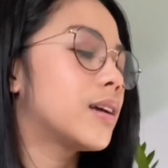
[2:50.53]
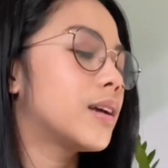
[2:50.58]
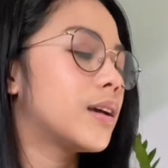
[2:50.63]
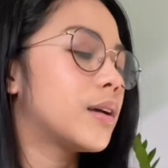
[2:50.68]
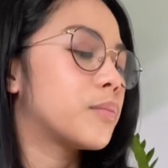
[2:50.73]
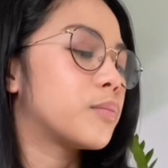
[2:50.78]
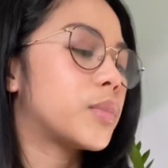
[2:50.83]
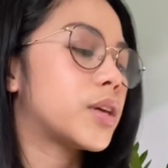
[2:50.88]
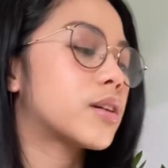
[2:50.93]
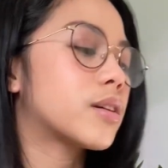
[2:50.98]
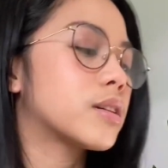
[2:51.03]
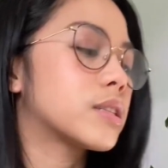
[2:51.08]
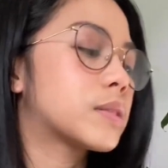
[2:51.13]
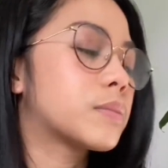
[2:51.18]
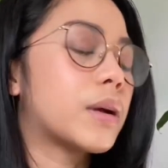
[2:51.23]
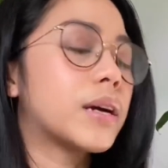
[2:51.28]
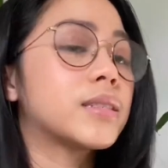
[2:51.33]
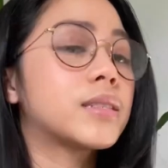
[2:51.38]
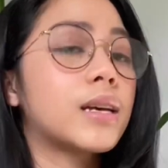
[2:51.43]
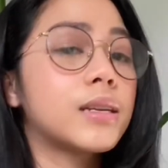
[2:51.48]
Because
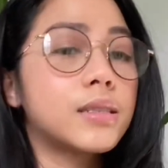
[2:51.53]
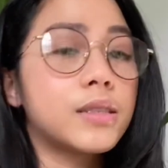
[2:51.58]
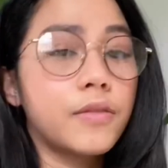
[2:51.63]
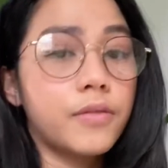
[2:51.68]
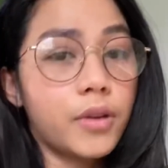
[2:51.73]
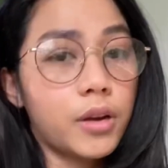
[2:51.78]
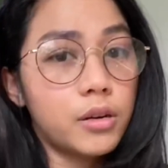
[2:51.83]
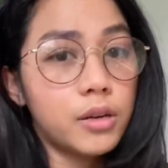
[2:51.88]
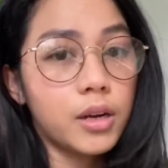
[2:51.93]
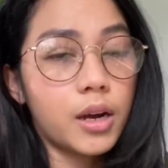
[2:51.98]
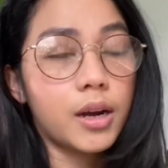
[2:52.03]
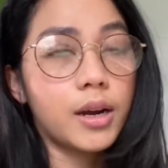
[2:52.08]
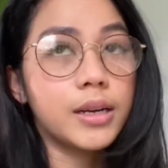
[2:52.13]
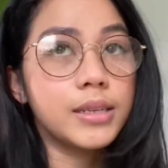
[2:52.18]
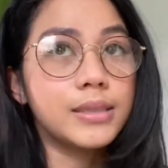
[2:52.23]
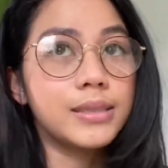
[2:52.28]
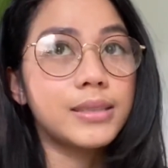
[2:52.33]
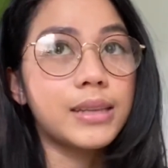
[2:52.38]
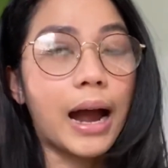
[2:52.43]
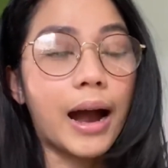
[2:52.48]
my Sanseveria,
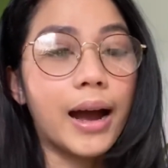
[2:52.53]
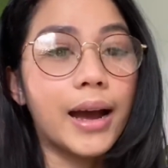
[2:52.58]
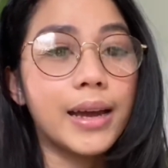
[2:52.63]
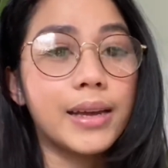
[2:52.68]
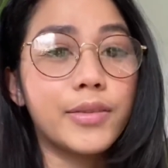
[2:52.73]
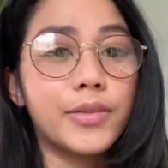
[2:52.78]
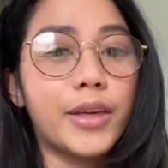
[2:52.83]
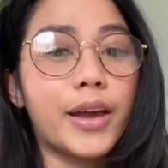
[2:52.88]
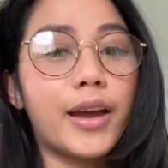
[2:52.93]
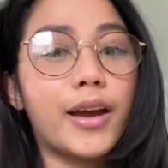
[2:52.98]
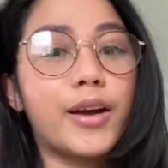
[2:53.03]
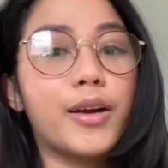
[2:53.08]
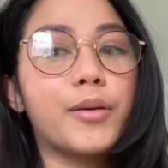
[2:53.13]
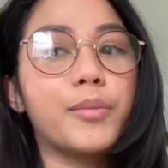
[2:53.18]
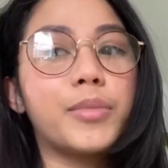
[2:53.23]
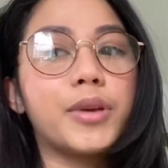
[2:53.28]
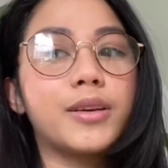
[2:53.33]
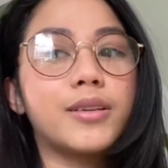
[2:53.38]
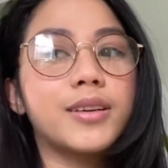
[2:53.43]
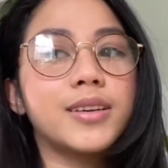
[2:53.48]
it died there
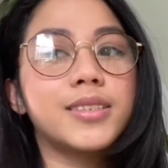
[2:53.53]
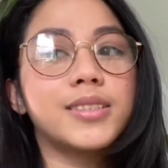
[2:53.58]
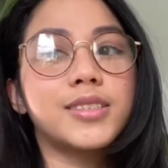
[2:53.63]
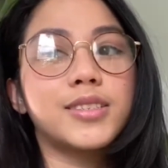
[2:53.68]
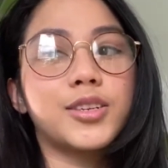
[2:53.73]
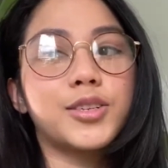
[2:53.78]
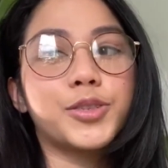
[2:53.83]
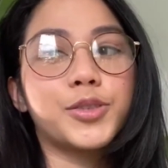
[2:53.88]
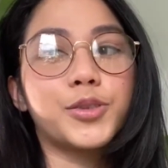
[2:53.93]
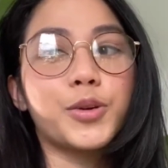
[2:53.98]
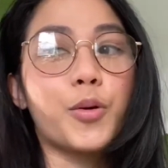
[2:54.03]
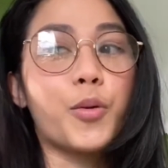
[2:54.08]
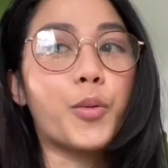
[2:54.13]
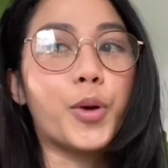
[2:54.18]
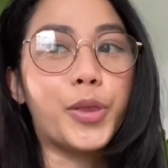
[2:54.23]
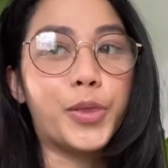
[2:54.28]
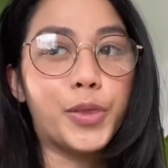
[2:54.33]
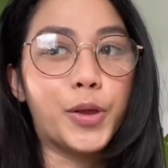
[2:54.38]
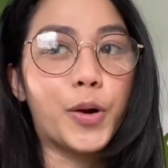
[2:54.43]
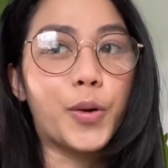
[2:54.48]
because there's no
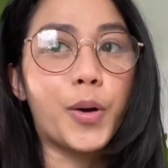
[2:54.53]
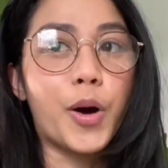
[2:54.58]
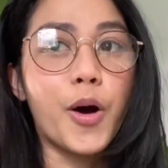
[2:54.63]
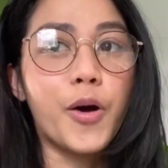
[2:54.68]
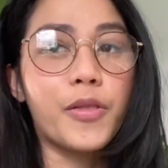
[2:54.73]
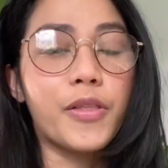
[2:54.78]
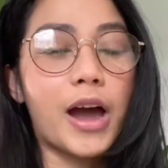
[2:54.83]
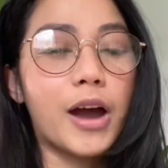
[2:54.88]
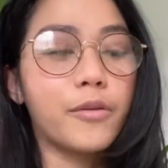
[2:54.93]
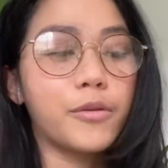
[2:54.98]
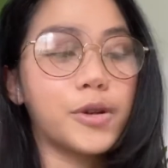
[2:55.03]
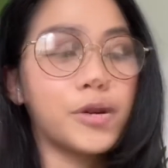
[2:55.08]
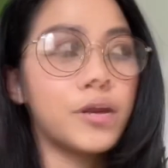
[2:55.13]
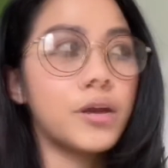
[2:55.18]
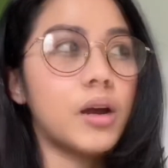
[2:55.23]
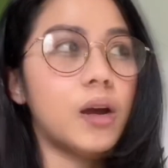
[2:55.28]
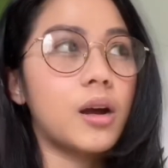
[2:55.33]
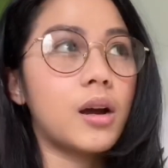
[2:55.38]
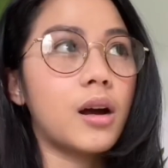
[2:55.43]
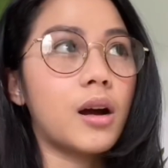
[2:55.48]
window on that
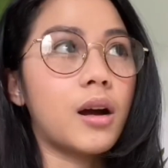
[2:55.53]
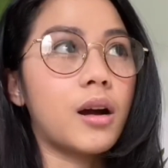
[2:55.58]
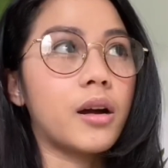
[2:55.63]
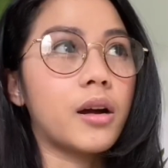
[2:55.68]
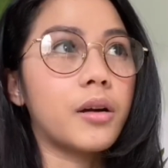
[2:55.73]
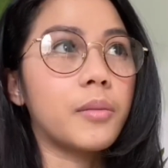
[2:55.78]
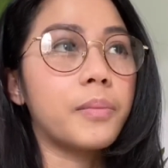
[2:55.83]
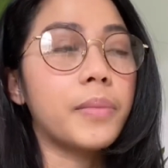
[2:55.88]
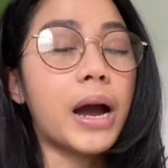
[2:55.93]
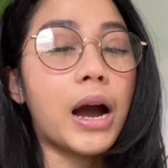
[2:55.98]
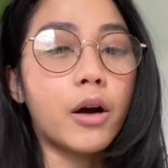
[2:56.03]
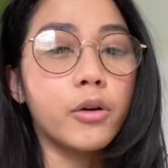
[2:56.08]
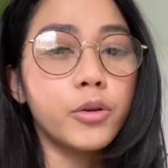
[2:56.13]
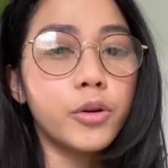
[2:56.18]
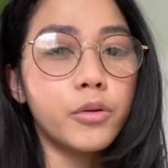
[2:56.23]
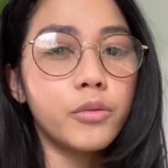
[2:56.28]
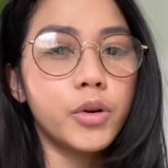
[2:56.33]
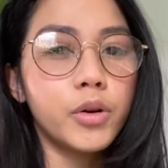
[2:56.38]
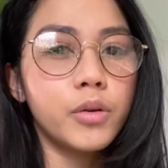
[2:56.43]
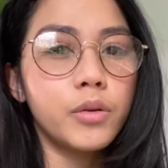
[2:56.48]
room. Our
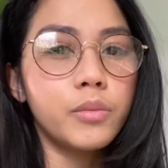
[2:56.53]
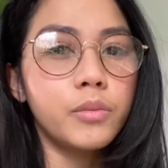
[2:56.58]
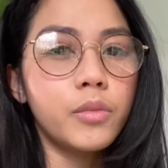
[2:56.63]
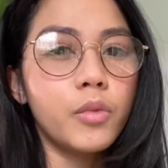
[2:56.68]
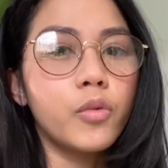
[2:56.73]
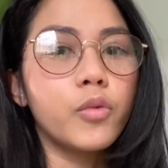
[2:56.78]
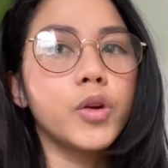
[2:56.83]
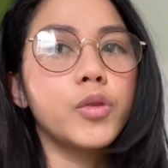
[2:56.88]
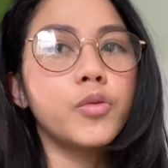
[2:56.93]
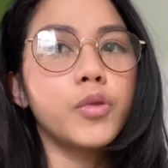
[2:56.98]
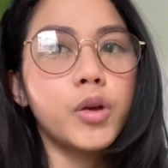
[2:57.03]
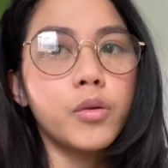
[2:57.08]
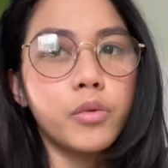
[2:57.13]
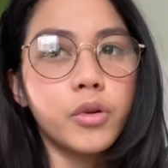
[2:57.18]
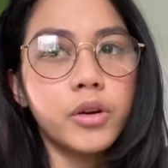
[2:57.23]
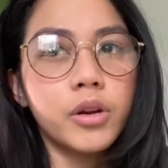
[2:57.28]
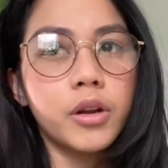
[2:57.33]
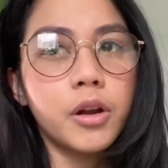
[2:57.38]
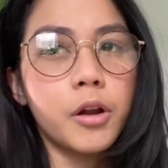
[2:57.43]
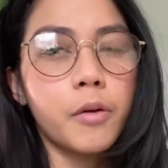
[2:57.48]
powder room, when we were
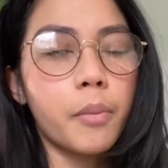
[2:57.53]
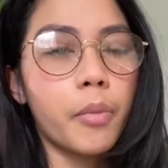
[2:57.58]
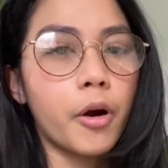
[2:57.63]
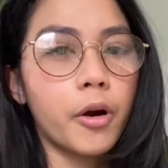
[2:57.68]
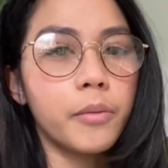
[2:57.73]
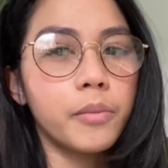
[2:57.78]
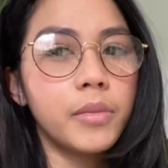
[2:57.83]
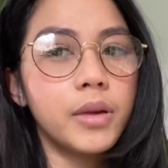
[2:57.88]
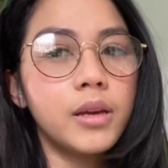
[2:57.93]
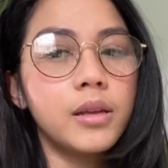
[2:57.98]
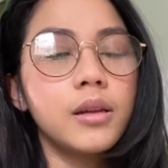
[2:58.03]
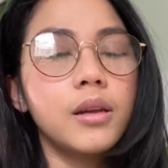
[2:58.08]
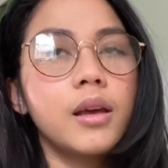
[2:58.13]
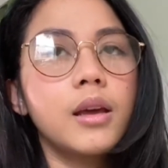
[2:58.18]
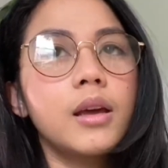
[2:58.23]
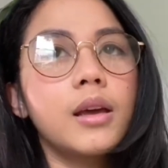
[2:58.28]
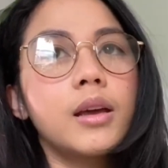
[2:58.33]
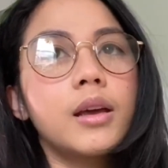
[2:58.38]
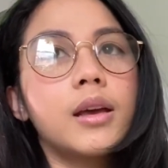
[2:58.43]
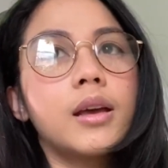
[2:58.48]
in an apartment,
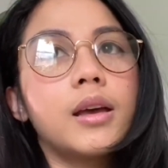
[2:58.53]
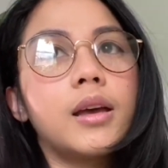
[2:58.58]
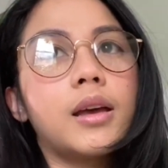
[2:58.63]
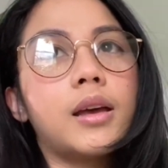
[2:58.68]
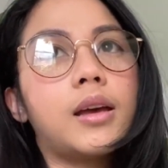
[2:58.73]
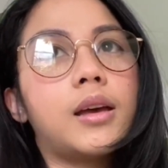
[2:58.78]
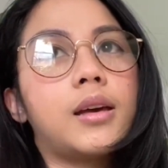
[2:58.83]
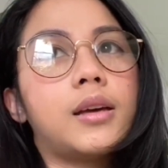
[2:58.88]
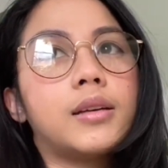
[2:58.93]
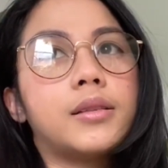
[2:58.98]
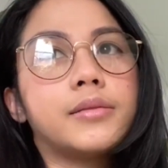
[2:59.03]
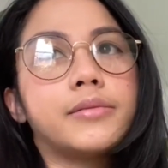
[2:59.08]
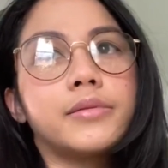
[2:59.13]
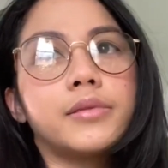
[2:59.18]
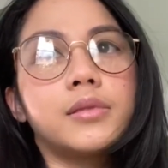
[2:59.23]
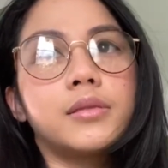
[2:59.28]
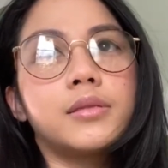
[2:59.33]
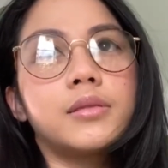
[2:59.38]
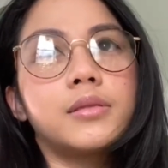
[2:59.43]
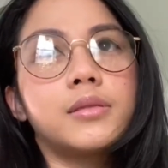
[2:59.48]
and
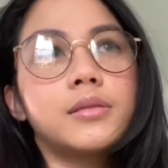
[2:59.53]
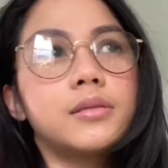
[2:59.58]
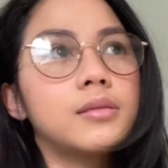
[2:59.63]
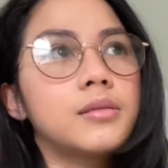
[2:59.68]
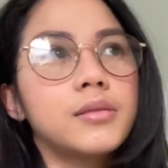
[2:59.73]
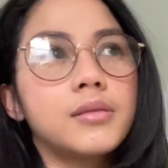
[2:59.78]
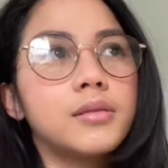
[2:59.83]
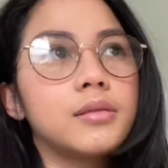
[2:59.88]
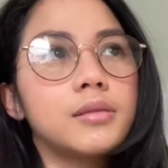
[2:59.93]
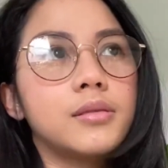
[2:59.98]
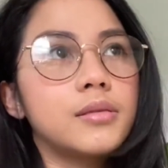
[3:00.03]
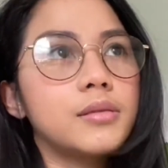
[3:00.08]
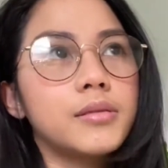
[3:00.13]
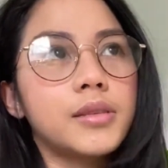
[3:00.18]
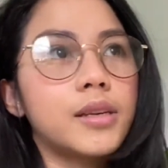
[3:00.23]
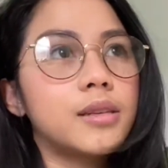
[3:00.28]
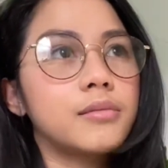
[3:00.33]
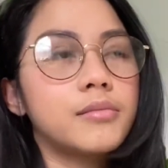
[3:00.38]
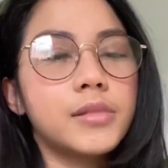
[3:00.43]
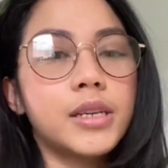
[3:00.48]

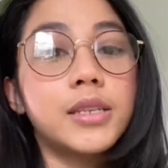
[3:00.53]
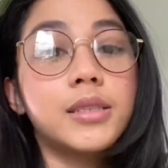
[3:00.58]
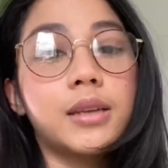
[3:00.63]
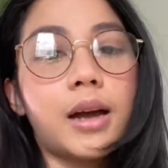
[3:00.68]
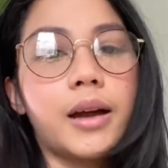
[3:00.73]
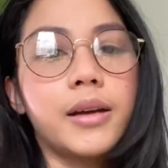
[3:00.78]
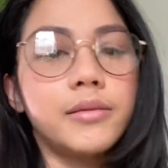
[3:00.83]
it died.